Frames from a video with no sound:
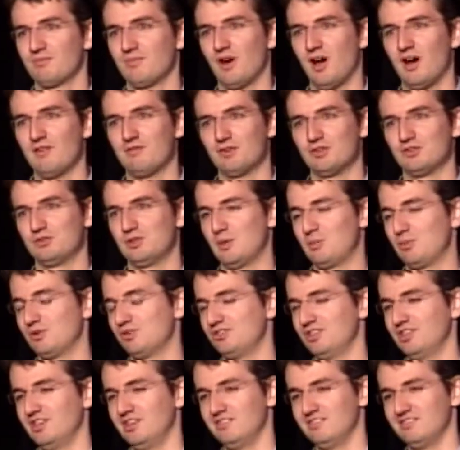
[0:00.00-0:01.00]
offers
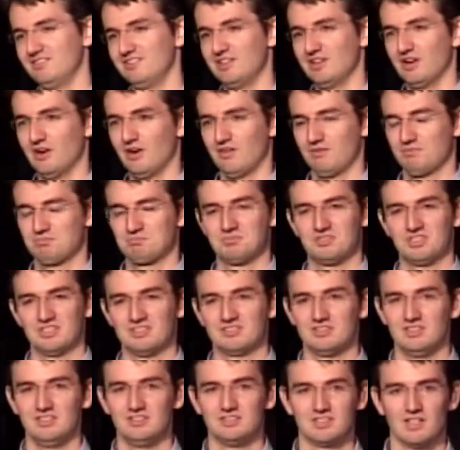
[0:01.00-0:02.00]
represent
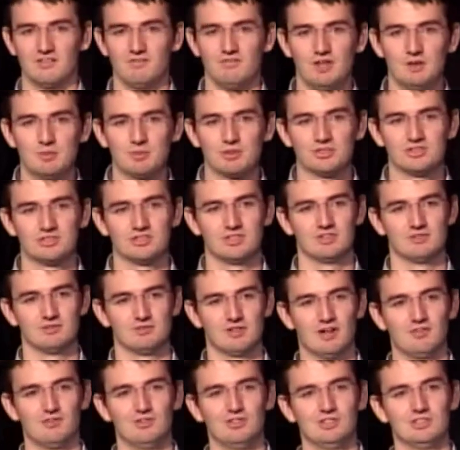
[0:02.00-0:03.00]
60–70% of
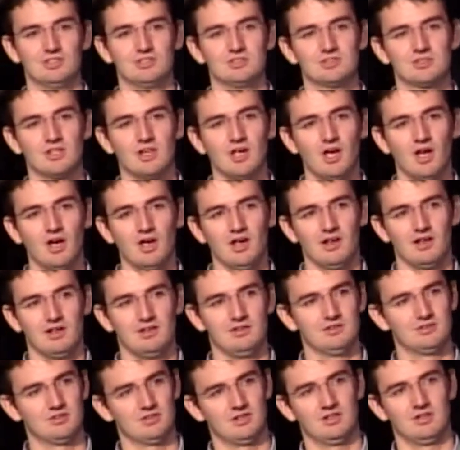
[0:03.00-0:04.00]
revenues,
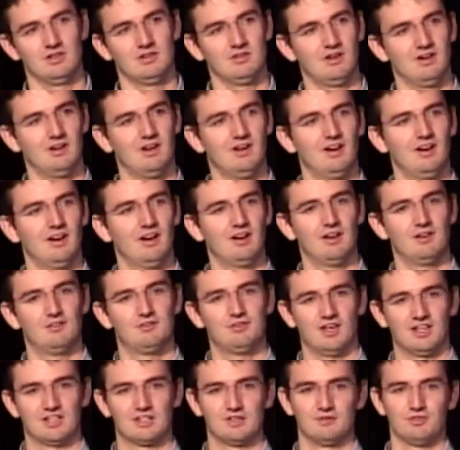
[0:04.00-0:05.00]
and these are
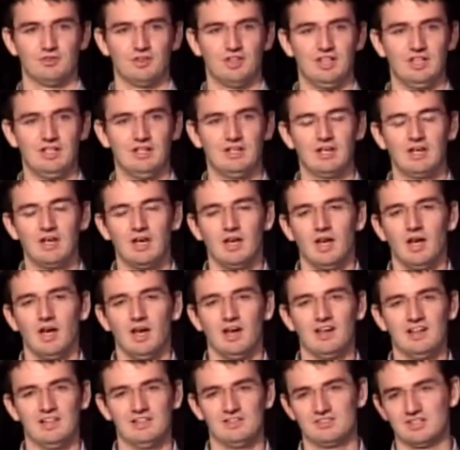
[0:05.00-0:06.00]
effectively
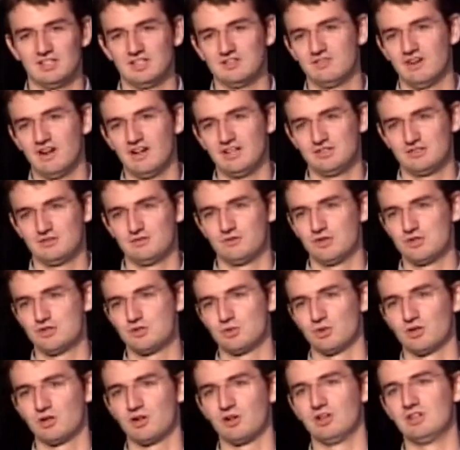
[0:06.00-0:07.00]
incentivized
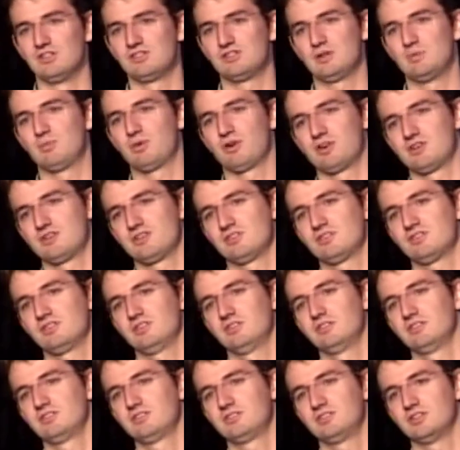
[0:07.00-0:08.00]
virtual currency
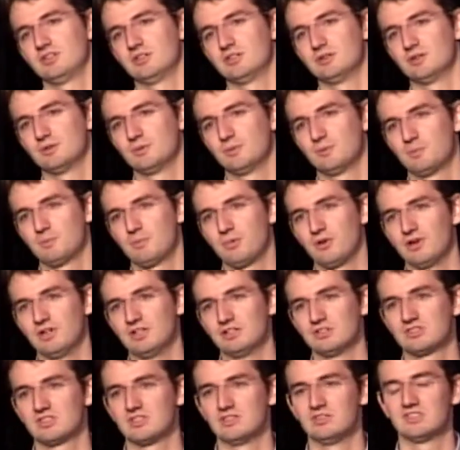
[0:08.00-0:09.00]
purchases. So
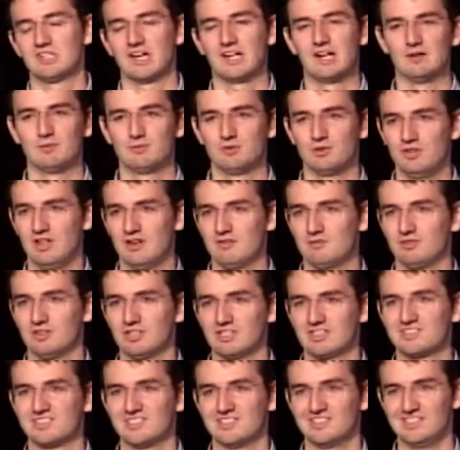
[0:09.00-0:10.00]
players can sign up for
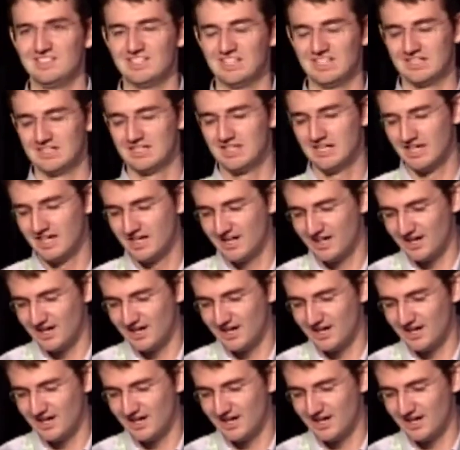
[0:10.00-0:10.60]
Netflix and get